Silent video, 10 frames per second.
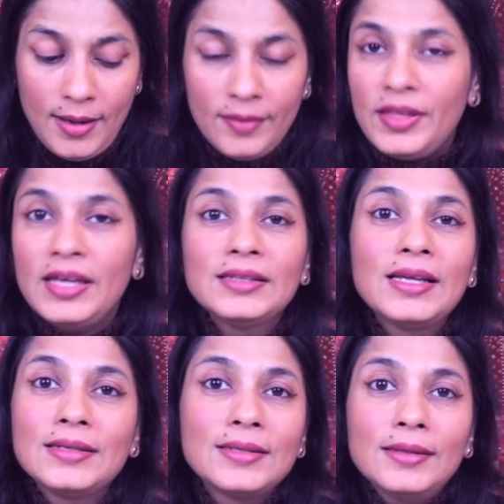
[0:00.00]
a thing
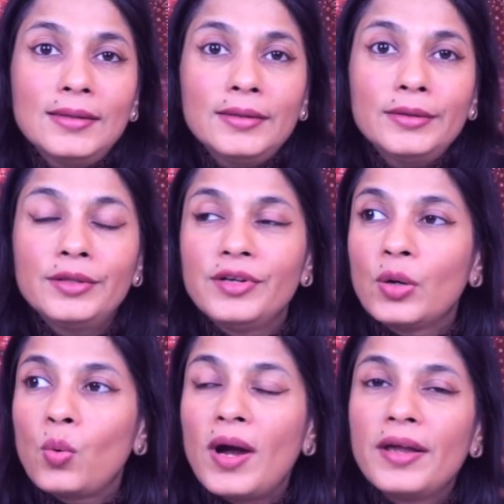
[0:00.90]
that uh,
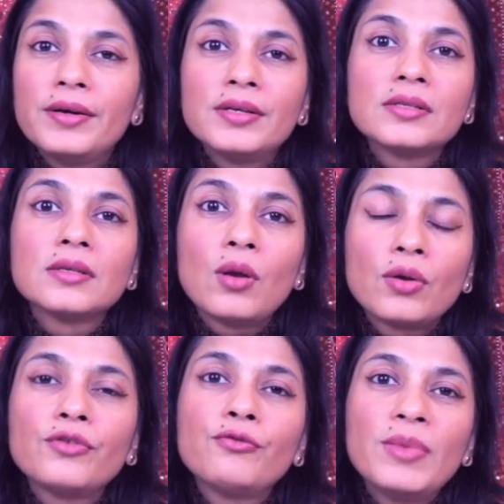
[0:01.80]
requires a
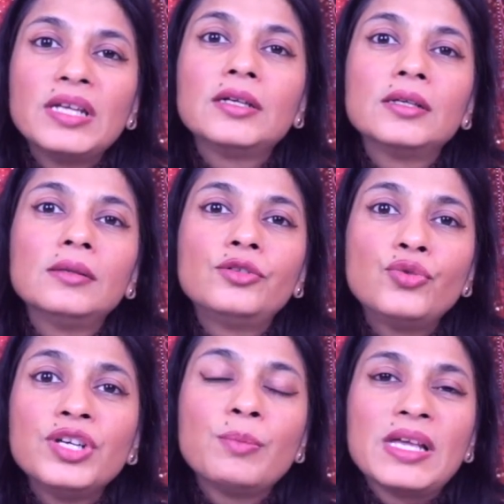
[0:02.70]
lot of medical
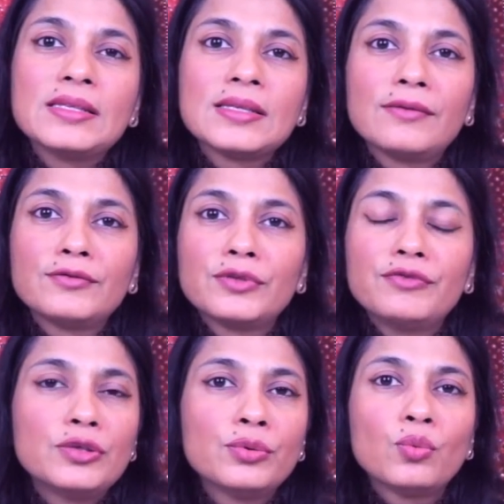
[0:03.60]
treatments after
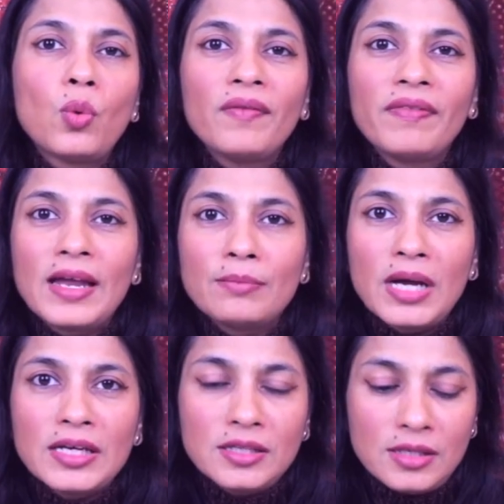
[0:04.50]
we don't want that
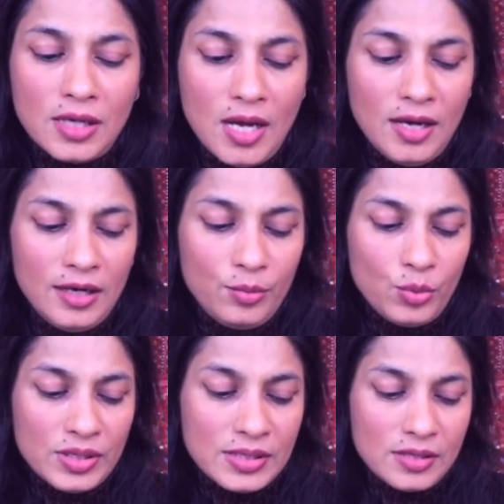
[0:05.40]
my dear
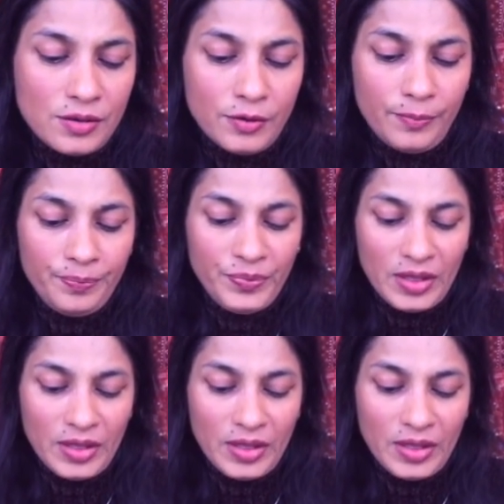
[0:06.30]
Librans. you know